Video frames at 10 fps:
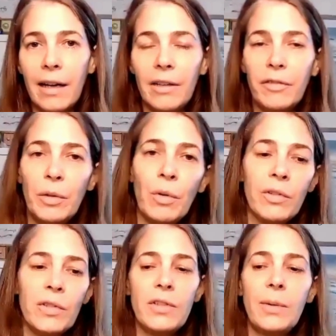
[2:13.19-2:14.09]
And if you
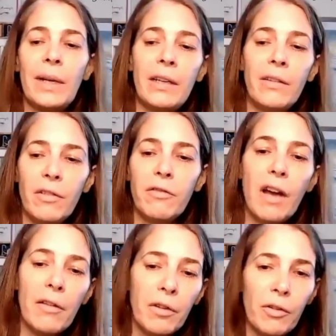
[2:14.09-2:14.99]
want to do any of the
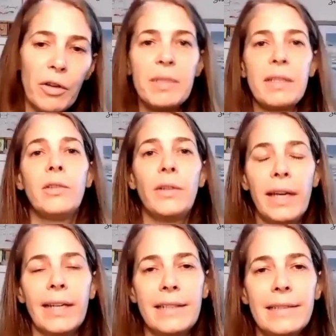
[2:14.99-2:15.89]
further groups, then you
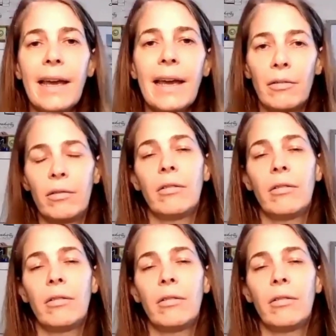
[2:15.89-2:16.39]
get a discount